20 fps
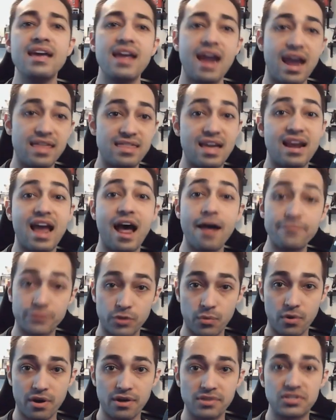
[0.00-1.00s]
And then
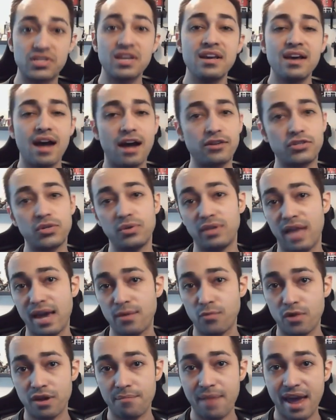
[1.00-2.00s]
afterwards, I'll do like
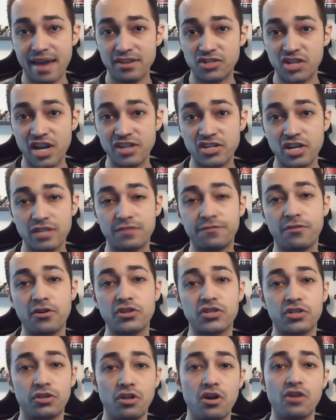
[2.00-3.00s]
one of my J J's First
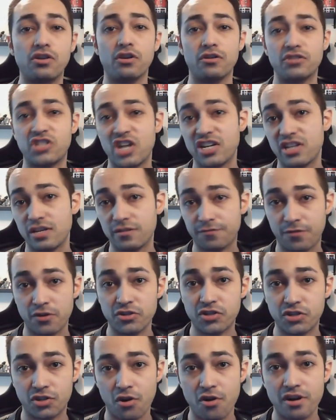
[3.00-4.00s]
Look or J J's
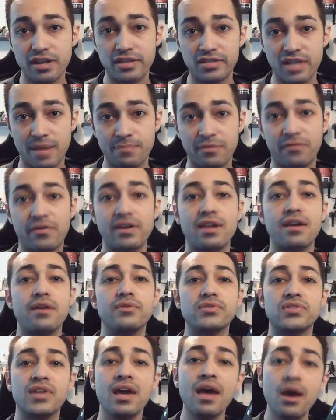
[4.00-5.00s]
First thirty type of
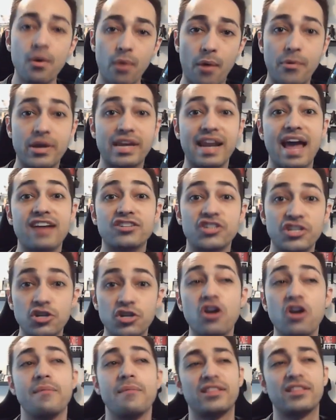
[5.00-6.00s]
videos where we can actually
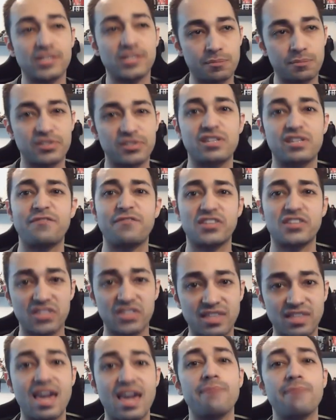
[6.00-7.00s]
talk about the specifics of
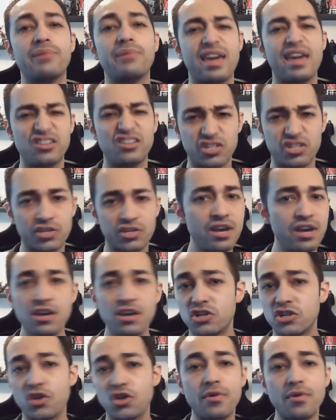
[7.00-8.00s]
the gameplay and just
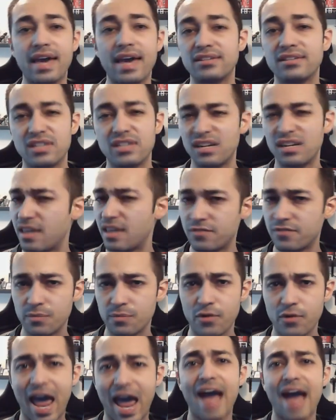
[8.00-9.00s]
showcase it, give some
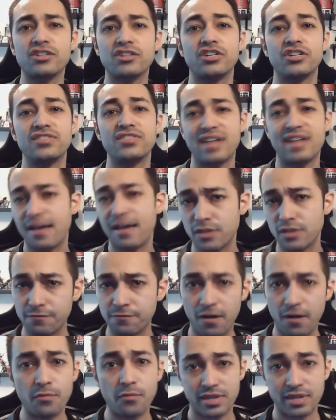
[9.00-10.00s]
reactions, and have some
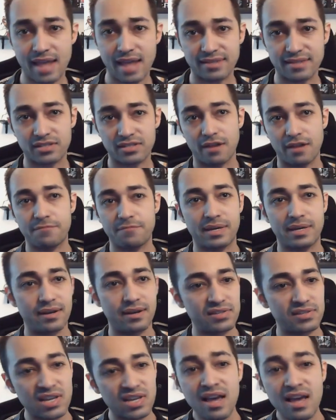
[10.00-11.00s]
fun with that stuff
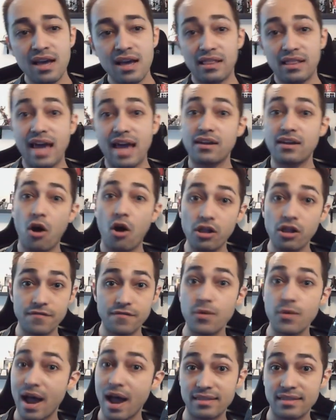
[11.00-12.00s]
because, like all of
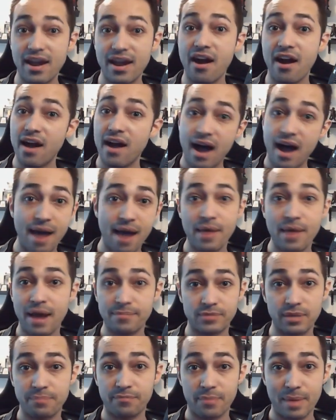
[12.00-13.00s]
you out there, I'm hyped
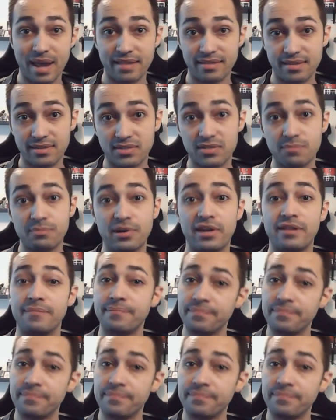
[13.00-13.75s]
up about this. But